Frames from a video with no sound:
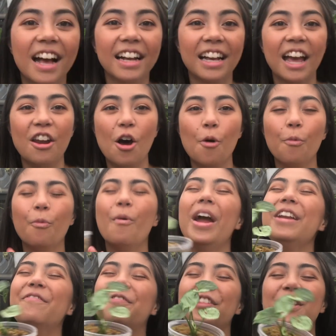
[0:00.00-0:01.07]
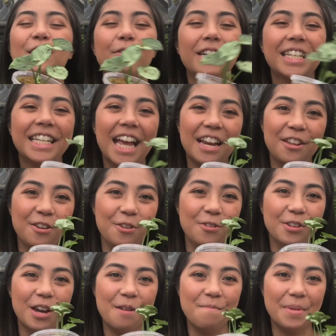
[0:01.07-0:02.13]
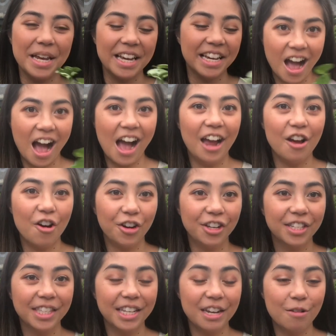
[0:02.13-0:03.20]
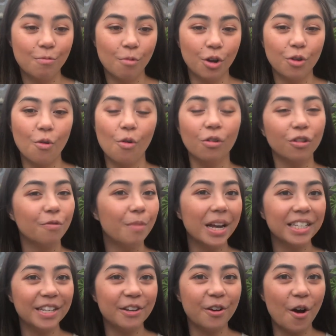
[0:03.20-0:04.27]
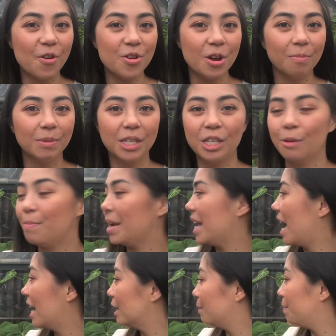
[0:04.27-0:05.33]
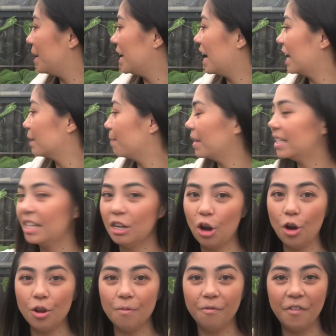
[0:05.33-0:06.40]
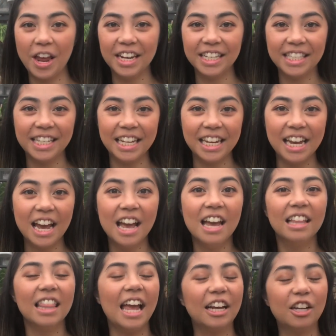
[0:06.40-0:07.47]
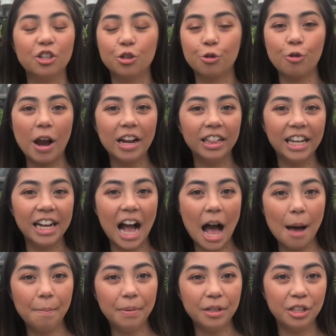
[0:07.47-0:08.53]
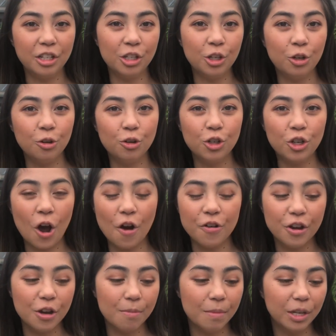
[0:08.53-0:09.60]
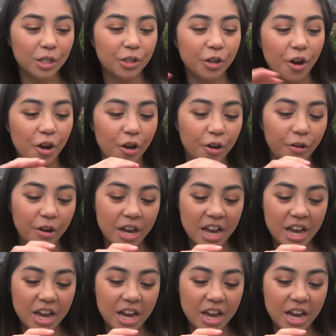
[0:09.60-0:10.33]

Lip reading: Cannot wait for this one to get huge and big. I honestly want all of my Syngoniums to be as big as my Syngonium Fantasy, like trailing up this huge totem. So